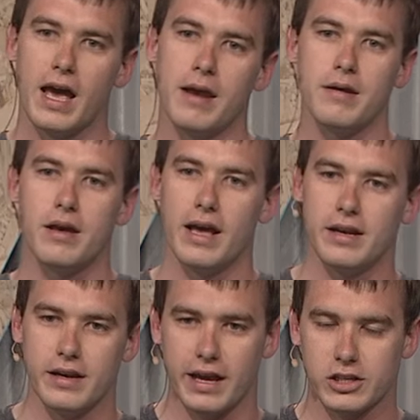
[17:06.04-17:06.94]
and
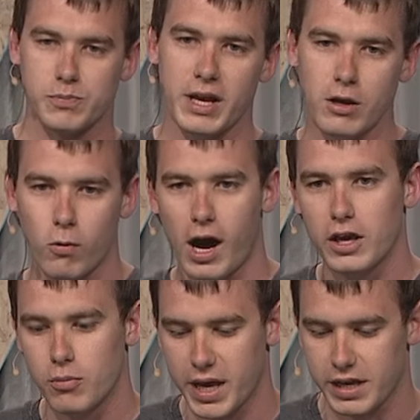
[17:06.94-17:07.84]
explain why
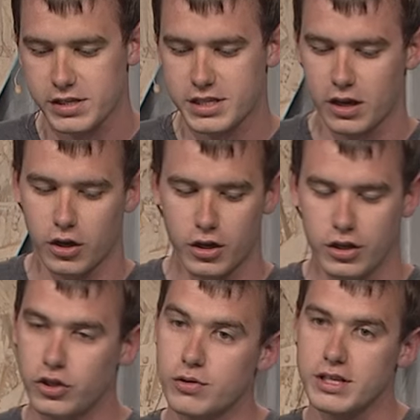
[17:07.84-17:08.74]
you may
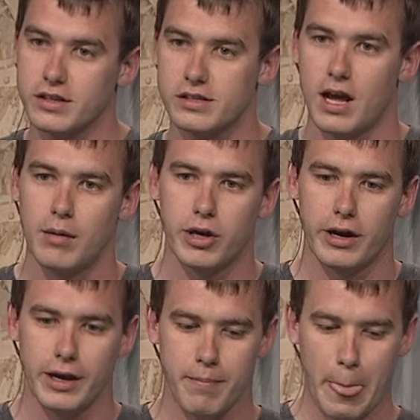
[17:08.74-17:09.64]
consider using this
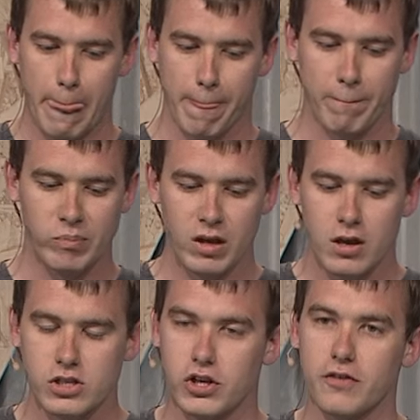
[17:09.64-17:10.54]
library.
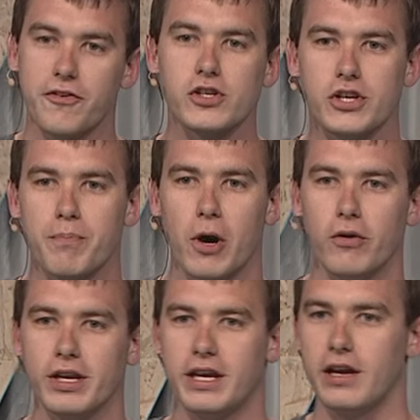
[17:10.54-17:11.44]
So the first
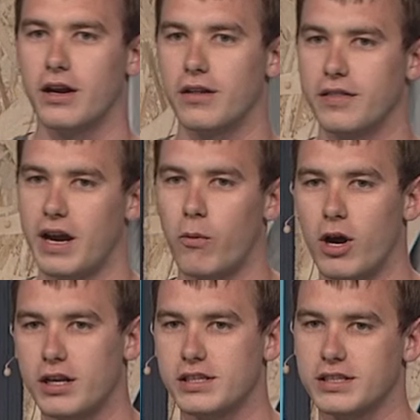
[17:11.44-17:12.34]
component here that I
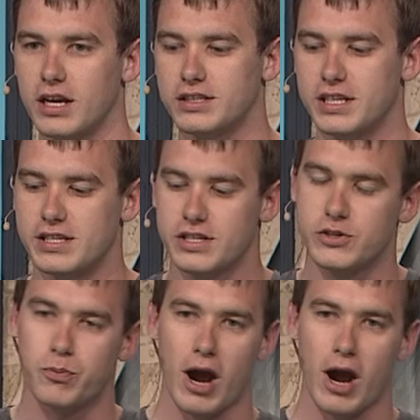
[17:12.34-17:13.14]
want to discuss is this